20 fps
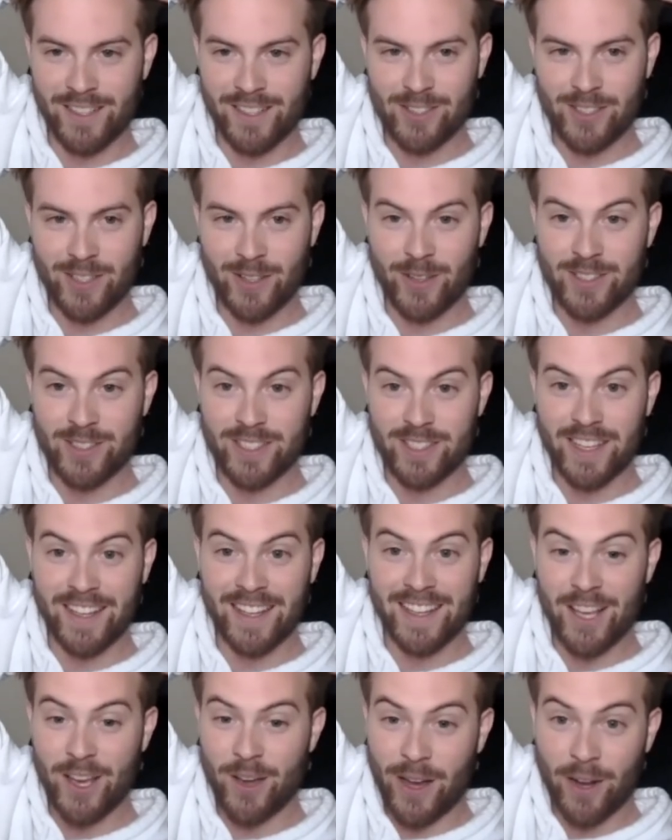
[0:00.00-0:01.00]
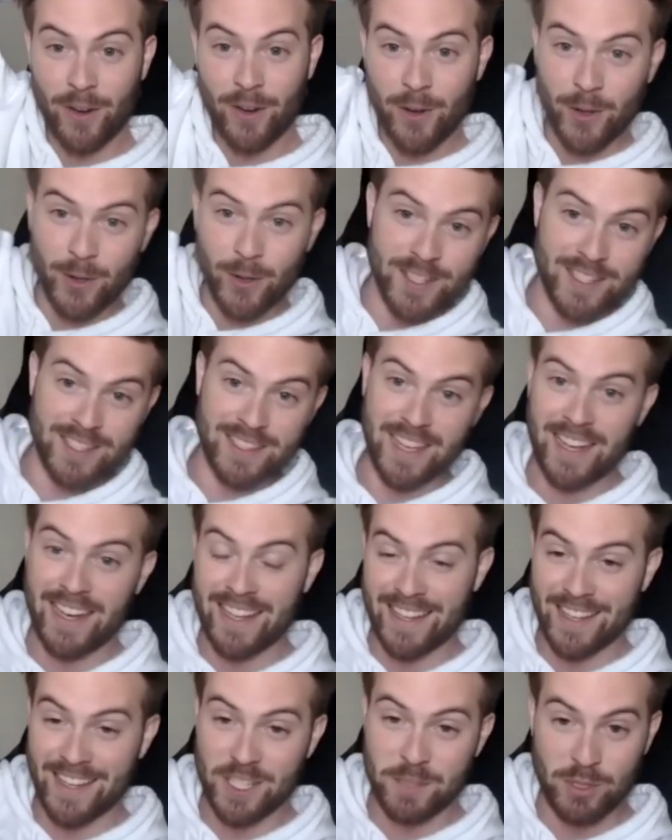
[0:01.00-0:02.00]
So I was like, yo, I don't know who this lady
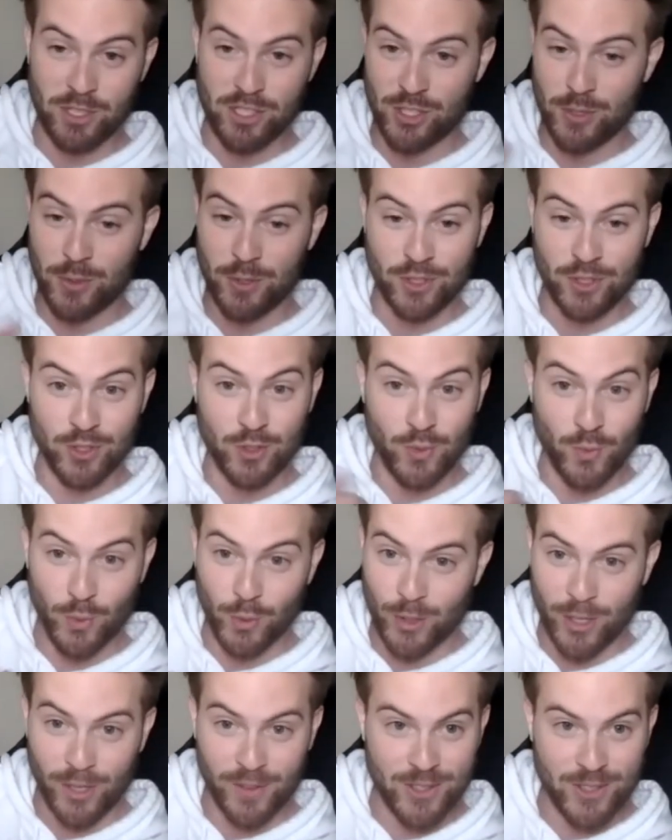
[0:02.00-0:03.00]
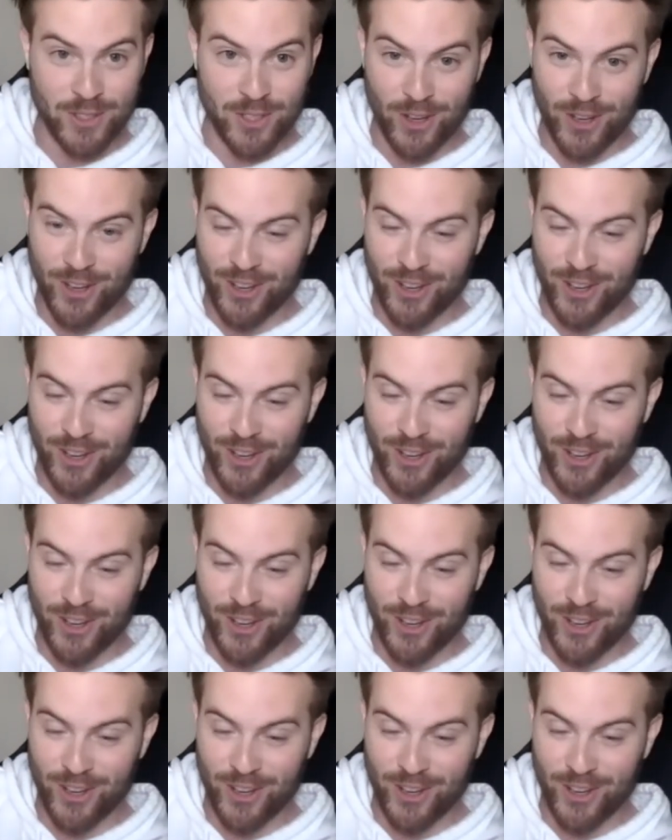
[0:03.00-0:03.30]
is, but she was just rude on this call.